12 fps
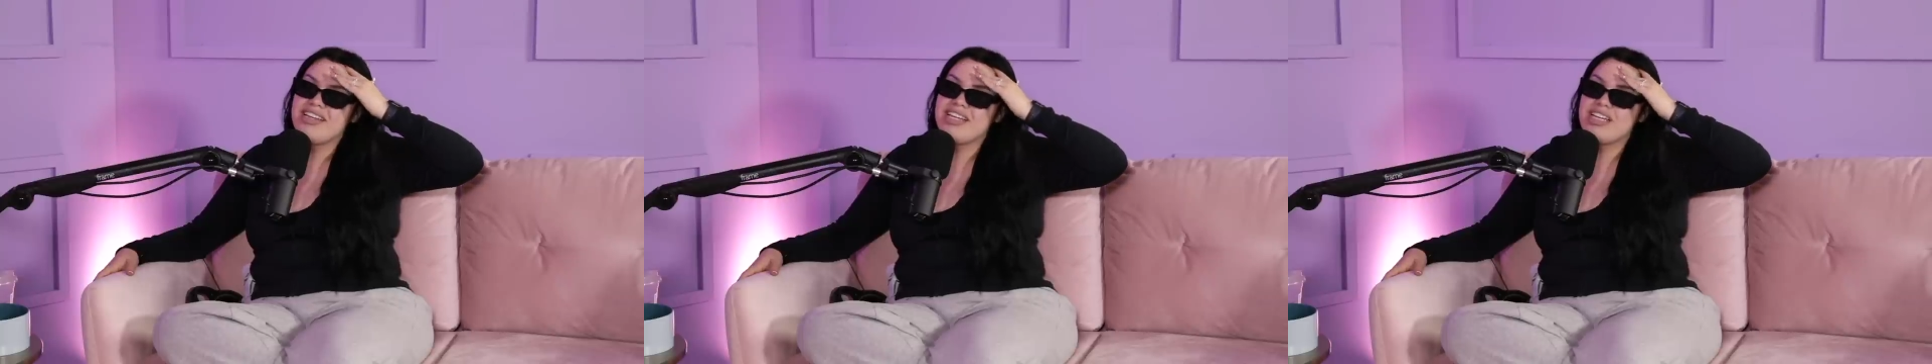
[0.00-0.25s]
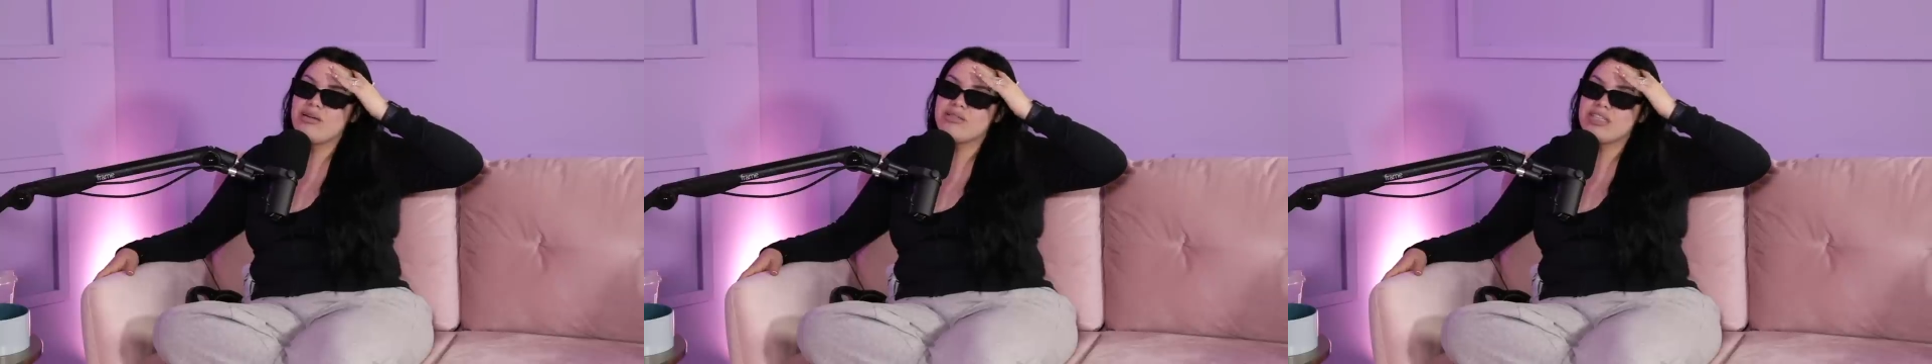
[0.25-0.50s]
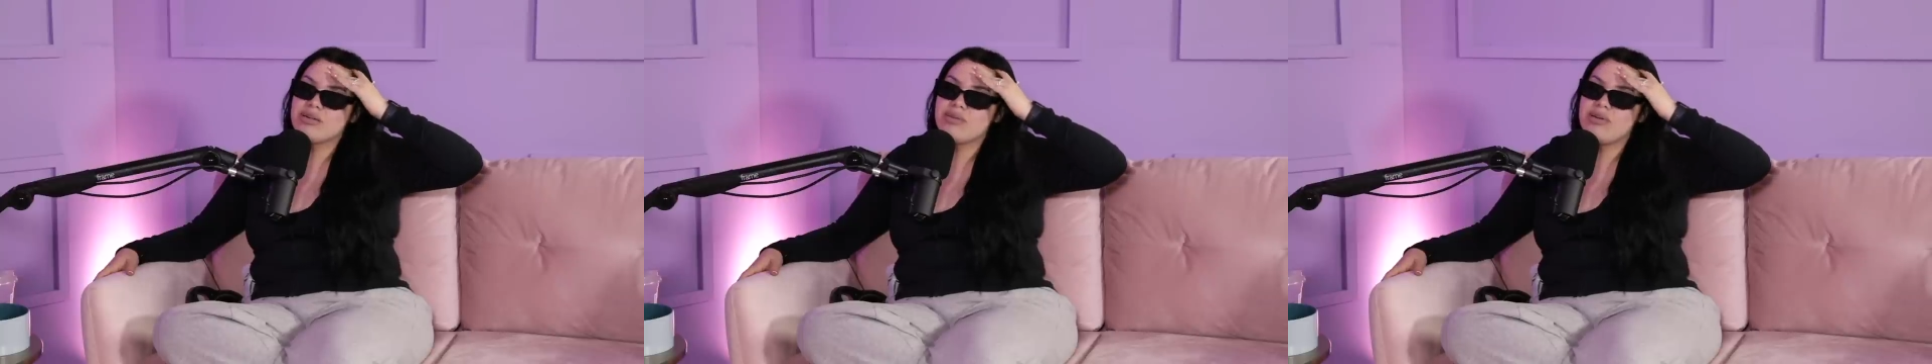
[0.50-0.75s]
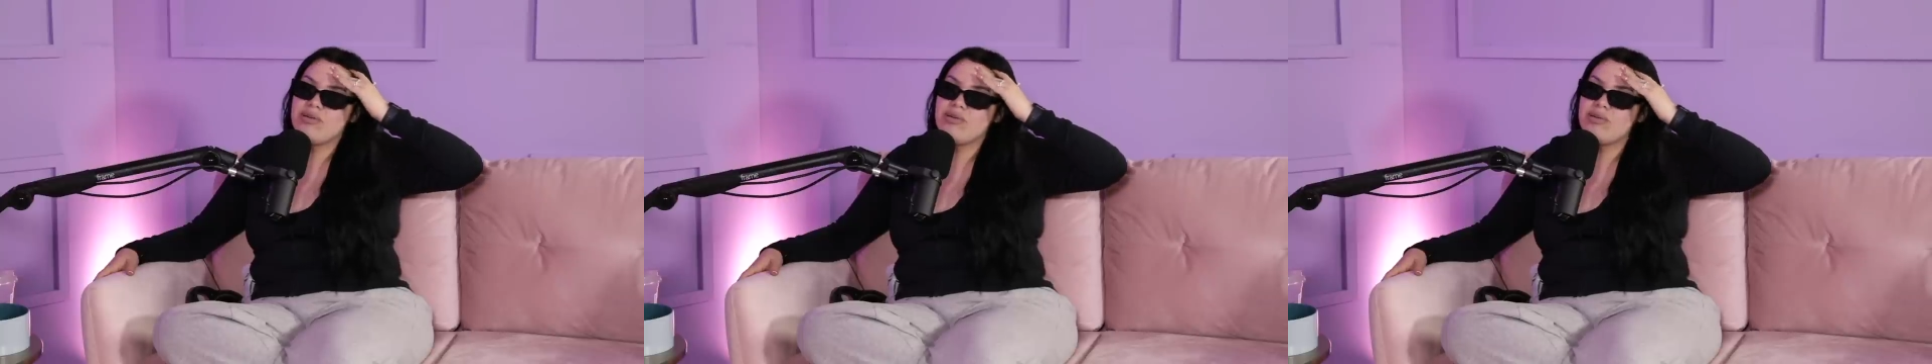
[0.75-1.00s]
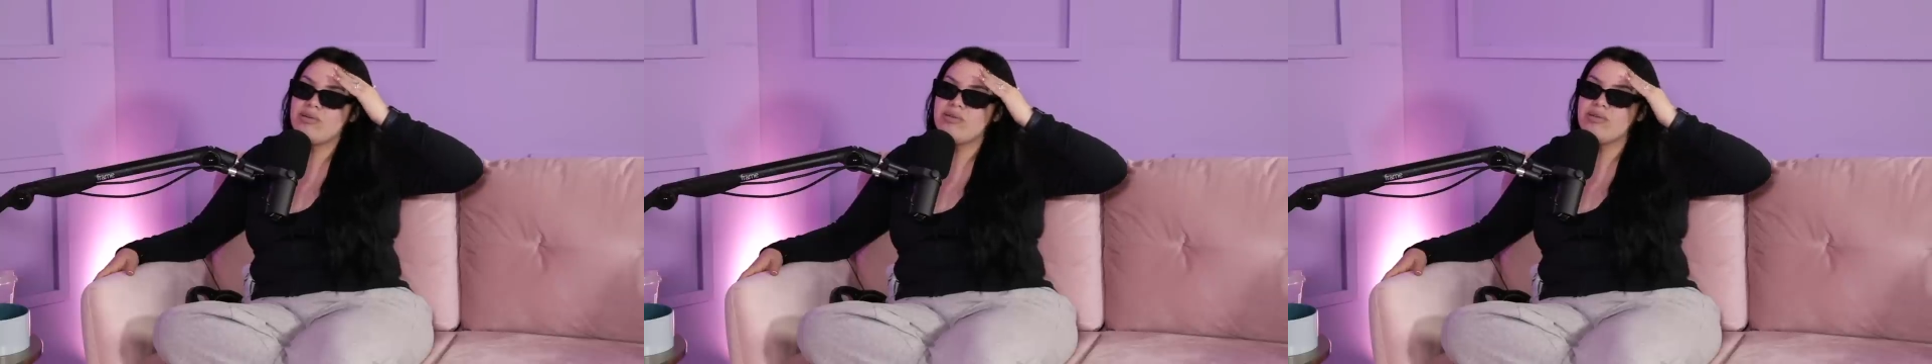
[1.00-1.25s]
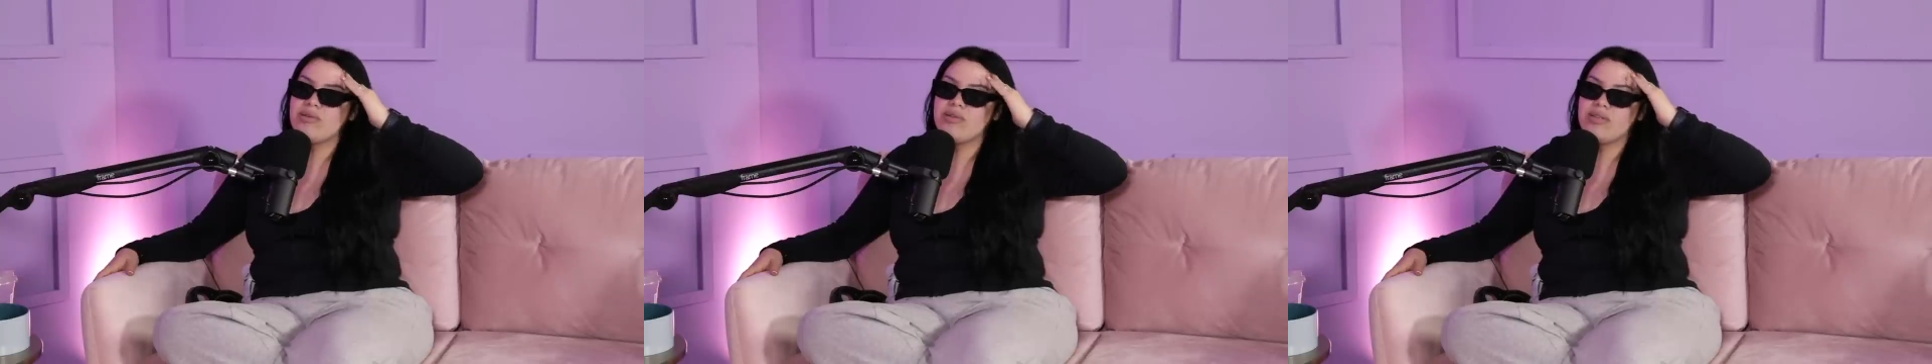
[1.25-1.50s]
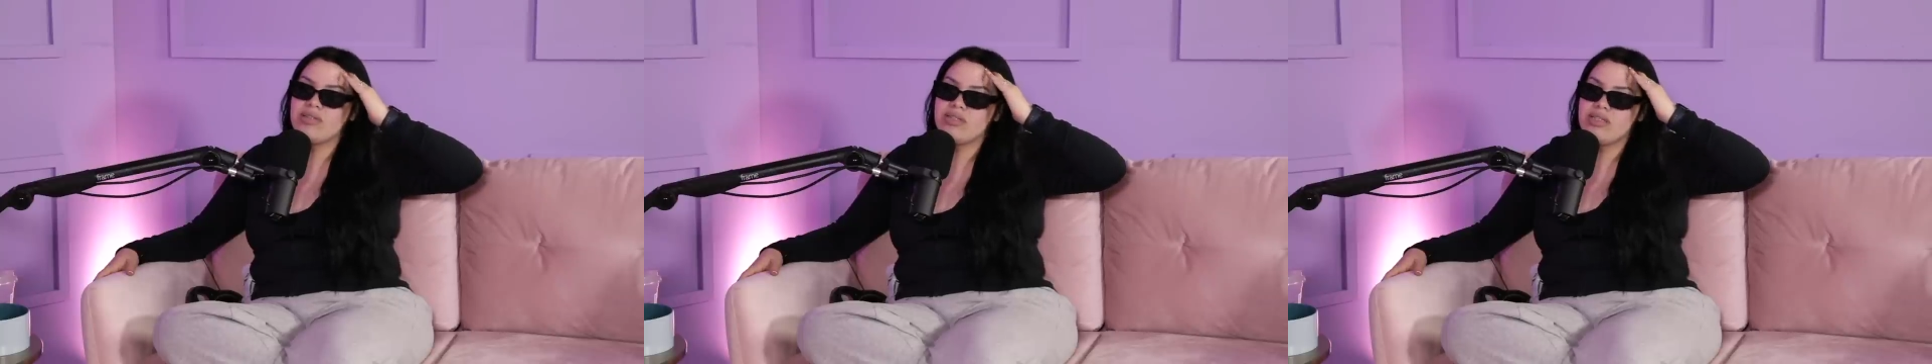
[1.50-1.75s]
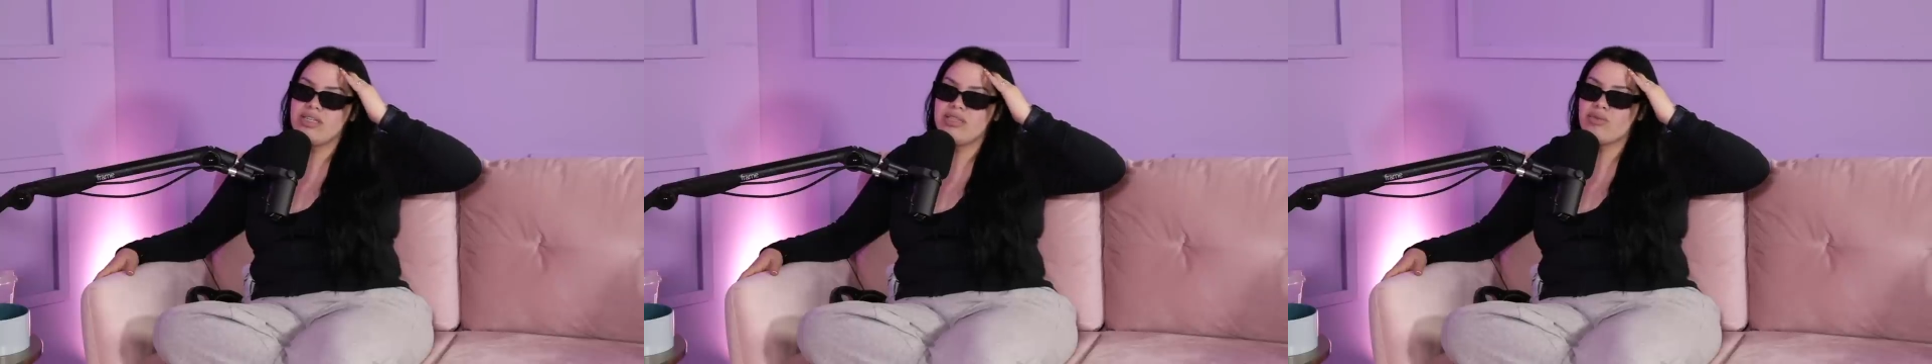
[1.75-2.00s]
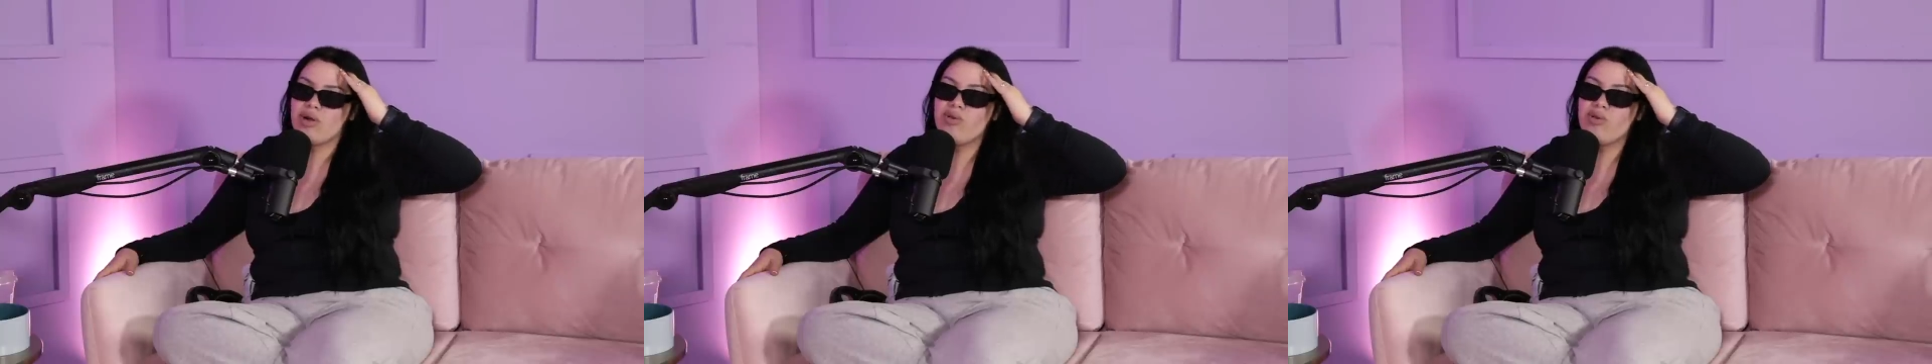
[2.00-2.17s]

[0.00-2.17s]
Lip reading: And I was like, Raul, and